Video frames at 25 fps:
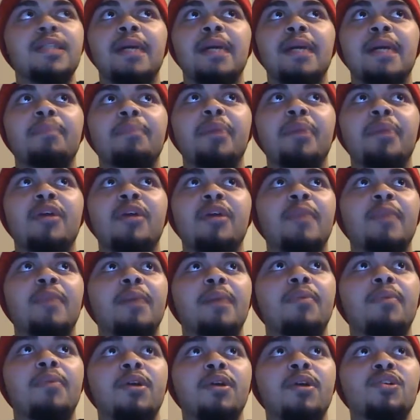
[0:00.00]
got buried
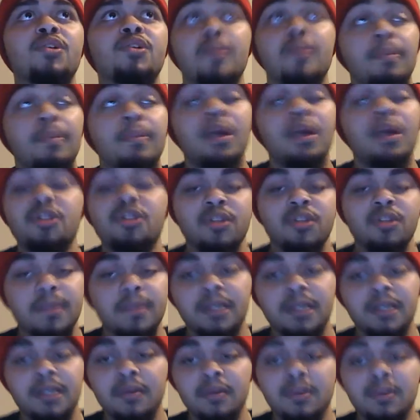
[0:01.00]
by Braun Strowman. Braun
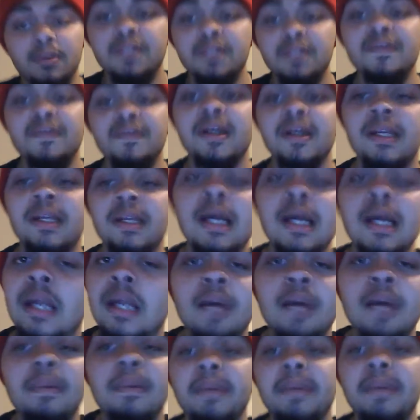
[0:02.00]
Strowman, though, is fucking. I,
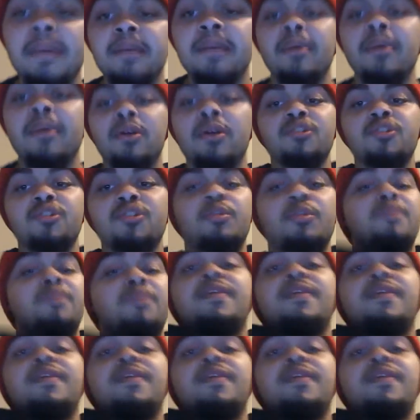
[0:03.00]
I'm a big Braun Strowman